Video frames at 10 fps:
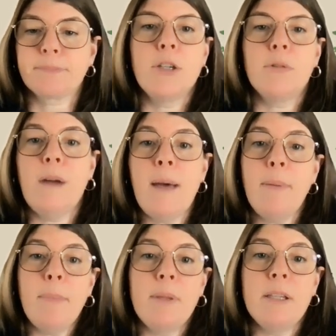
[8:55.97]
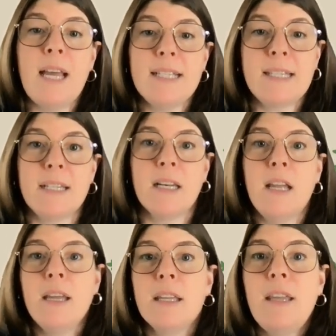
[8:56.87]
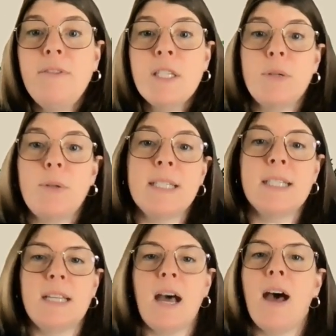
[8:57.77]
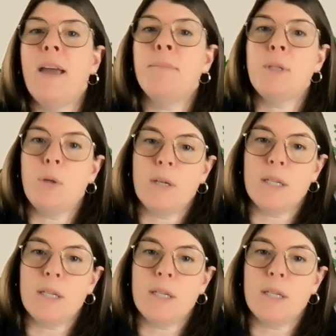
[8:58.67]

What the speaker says: To wrap up the lesson, give students time to